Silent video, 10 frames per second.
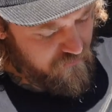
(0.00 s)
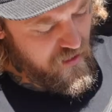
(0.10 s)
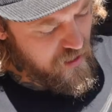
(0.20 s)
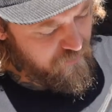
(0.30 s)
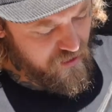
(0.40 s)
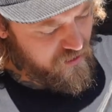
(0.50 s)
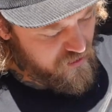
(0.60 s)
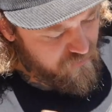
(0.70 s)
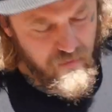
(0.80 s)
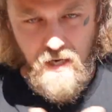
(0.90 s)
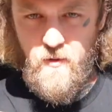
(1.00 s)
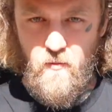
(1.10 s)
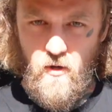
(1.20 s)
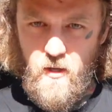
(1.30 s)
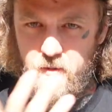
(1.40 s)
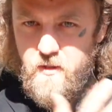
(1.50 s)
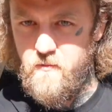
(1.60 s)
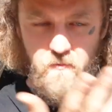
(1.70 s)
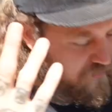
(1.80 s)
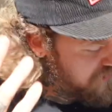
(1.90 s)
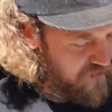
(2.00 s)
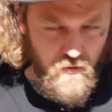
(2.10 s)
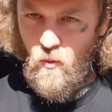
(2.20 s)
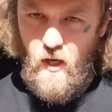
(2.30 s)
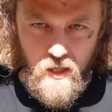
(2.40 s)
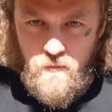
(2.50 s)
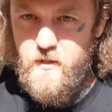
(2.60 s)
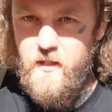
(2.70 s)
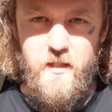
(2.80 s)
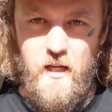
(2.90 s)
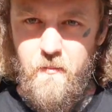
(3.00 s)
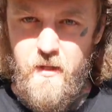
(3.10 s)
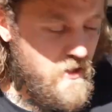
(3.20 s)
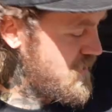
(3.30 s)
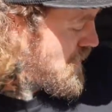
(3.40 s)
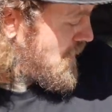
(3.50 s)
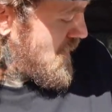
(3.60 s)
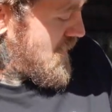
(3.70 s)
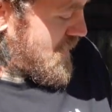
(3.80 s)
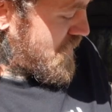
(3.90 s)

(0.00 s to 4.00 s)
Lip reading: nappies, baby wipes, the creams, the dummies, that